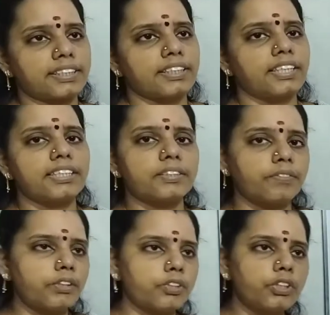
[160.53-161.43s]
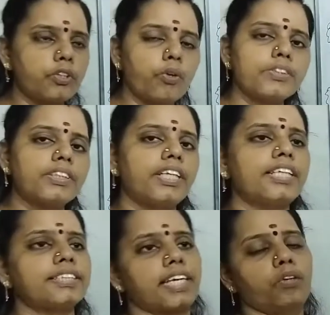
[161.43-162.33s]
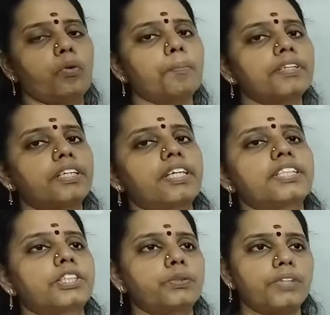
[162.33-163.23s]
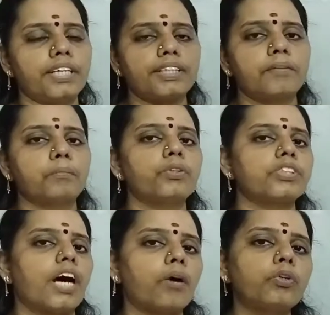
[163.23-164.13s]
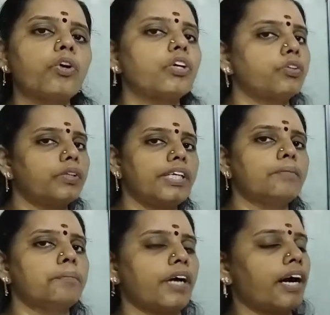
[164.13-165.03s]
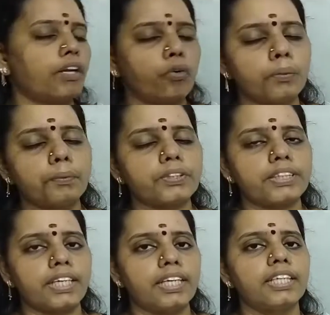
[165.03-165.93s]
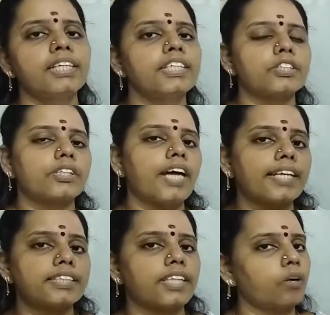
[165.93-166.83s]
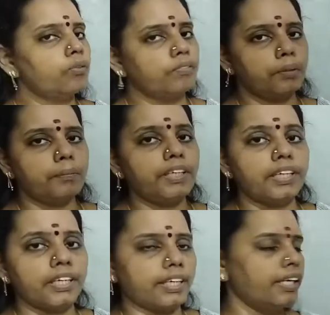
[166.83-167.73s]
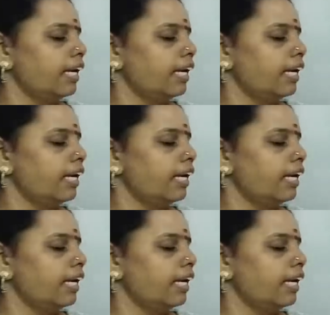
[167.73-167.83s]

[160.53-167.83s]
That is, we used to close the desk and open the desk to take the books out or to keep our notebooks in. So that sound will be heard.